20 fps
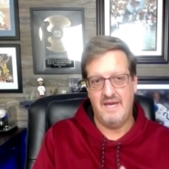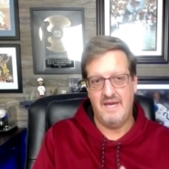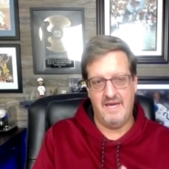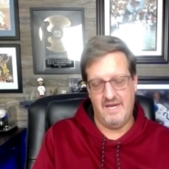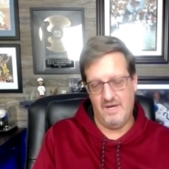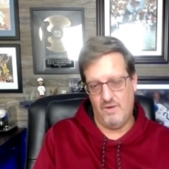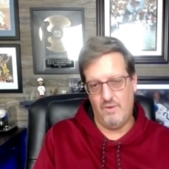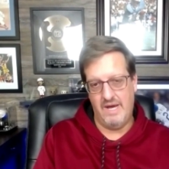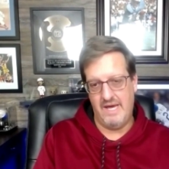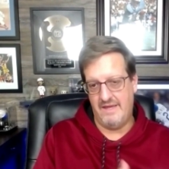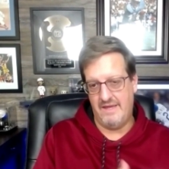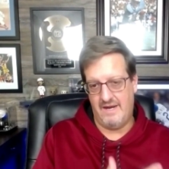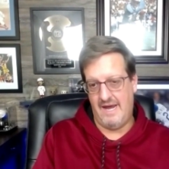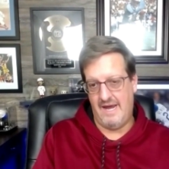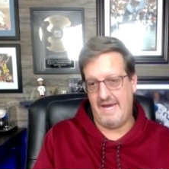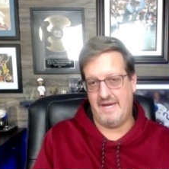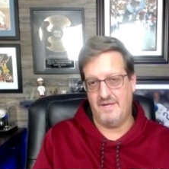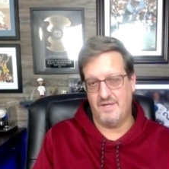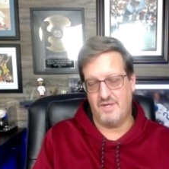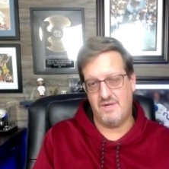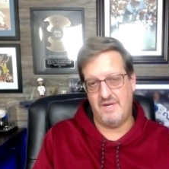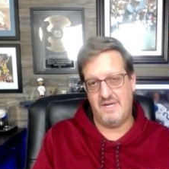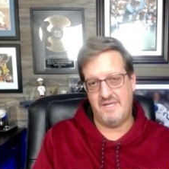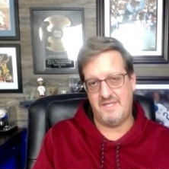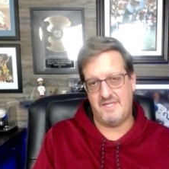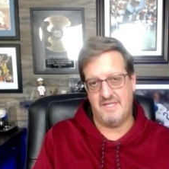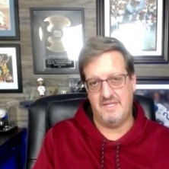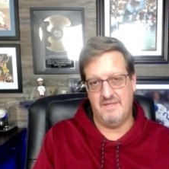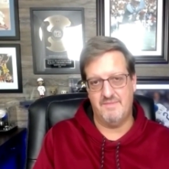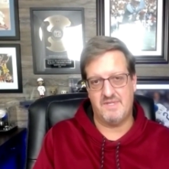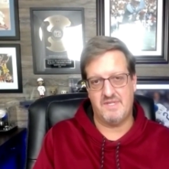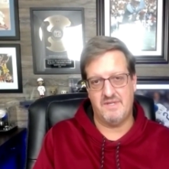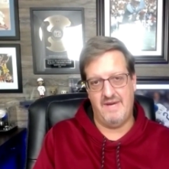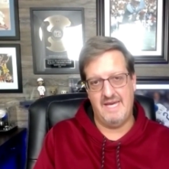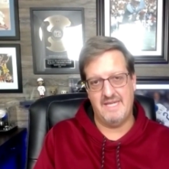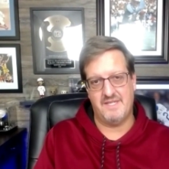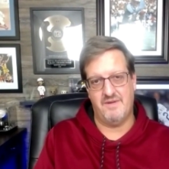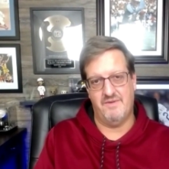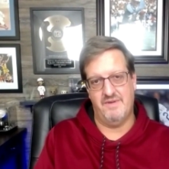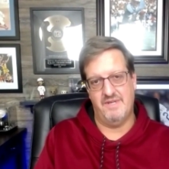in a way that i can trust him so
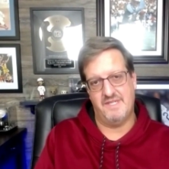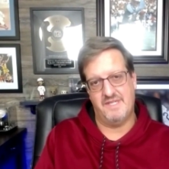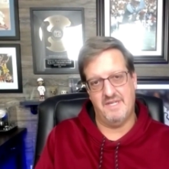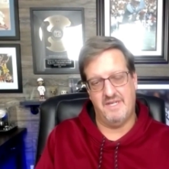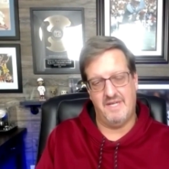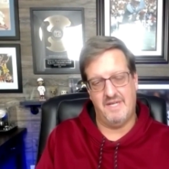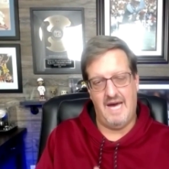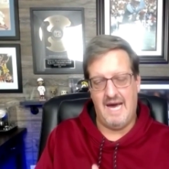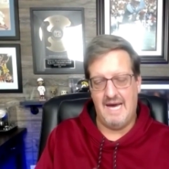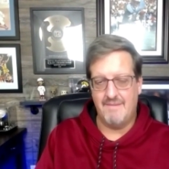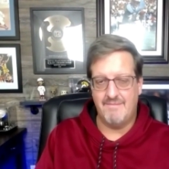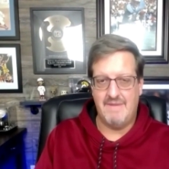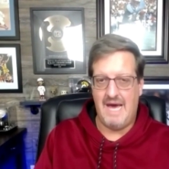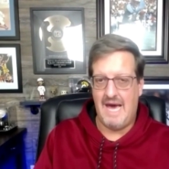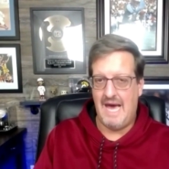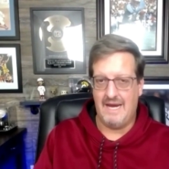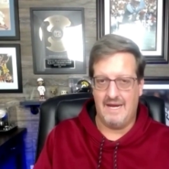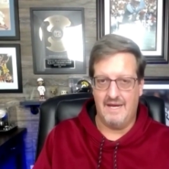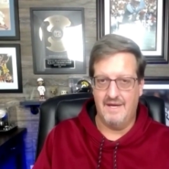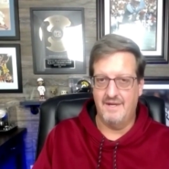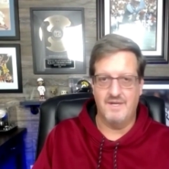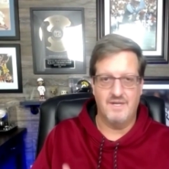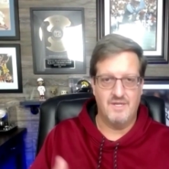as a result i'm not